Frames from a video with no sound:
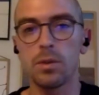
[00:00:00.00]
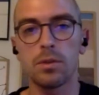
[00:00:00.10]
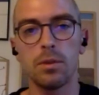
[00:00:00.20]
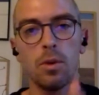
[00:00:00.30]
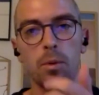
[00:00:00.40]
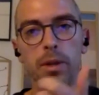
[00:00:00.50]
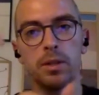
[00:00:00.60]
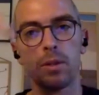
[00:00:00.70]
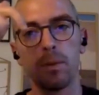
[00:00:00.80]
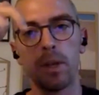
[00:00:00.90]
used to
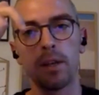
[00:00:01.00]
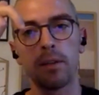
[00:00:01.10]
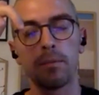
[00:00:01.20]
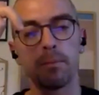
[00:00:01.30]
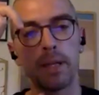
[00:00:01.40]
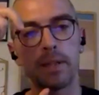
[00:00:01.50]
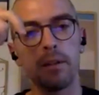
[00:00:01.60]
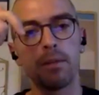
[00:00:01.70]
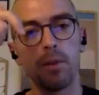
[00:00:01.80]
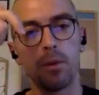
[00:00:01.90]
always shooting my
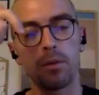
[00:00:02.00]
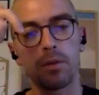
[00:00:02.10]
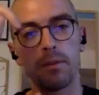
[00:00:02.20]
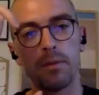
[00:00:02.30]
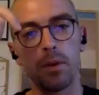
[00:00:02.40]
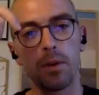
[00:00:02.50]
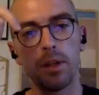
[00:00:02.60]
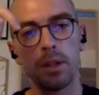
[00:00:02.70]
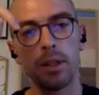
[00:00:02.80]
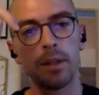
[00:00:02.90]
still photos
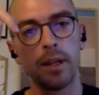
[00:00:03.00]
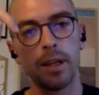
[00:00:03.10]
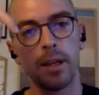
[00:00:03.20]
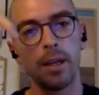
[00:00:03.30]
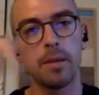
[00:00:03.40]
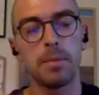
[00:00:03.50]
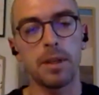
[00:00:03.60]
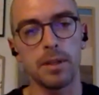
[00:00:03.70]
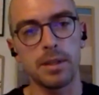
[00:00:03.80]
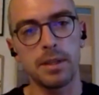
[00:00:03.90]
vertically,
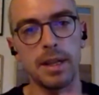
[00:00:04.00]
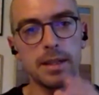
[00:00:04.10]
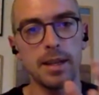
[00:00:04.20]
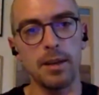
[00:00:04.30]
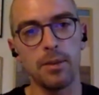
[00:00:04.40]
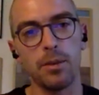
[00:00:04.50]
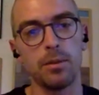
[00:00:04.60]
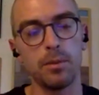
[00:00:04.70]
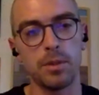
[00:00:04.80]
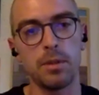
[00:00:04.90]
because that's how
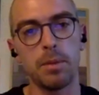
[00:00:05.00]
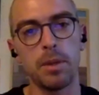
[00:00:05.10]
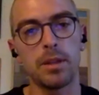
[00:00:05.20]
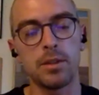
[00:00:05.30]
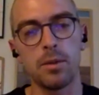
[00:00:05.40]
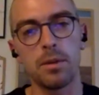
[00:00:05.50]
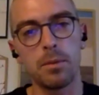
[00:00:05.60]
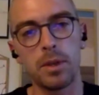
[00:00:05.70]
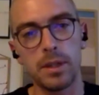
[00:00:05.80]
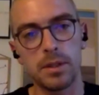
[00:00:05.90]
you would typically show
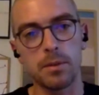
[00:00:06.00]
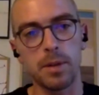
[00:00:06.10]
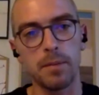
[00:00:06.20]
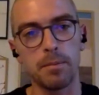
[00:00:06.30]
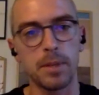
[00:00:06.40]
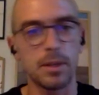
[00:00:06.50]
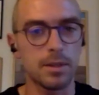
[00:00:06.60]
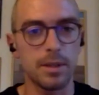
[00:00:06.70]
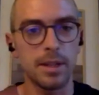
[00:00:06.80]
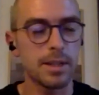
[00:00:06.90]
them on Instagram,
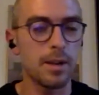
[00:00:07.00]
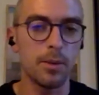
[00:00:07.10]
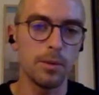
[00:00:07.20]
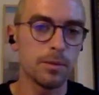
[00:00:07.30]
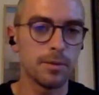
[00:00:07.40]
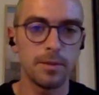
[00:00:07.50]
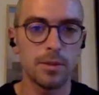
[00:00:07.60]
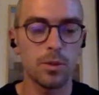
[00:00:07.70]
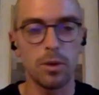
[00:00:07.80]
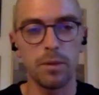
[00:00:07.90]
because that's how you
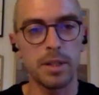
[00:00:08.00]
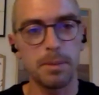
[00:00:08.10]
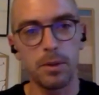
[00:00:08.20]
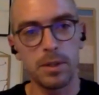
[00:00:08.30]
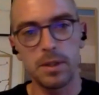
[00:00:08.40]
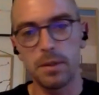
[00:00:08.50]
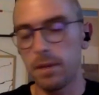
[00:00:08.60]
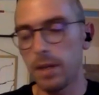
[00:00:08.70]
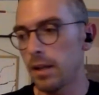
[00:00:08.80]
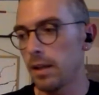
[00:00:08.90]
sort of experience the
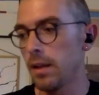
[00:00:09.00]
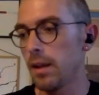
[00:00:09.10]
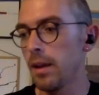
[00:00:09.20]
feed.